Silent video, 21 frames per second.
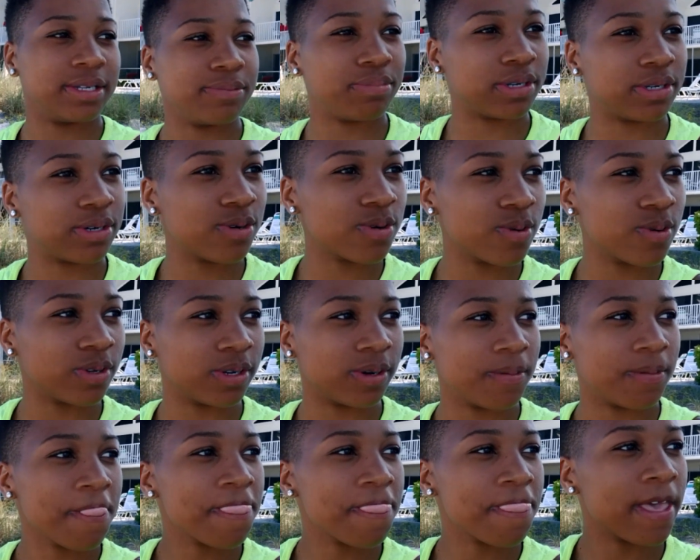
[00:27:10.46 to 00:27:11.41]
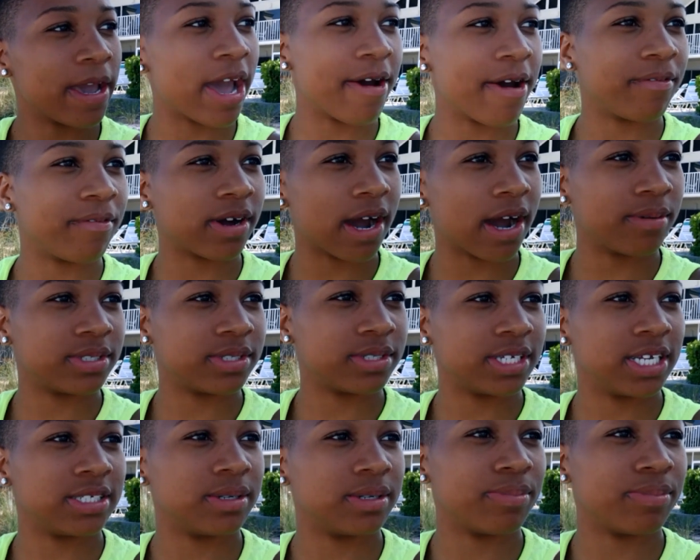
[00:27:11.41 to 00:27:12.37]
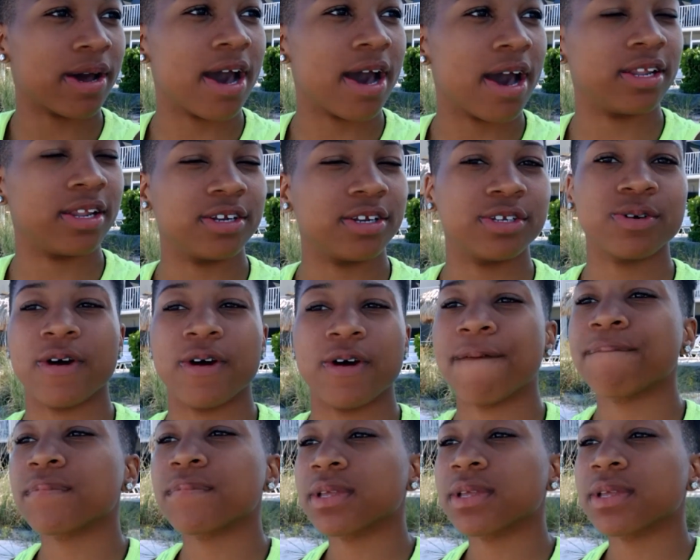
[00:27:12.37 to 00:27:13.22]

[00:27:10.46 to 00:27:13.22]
and be cool with them and have a conversation about how they're doing.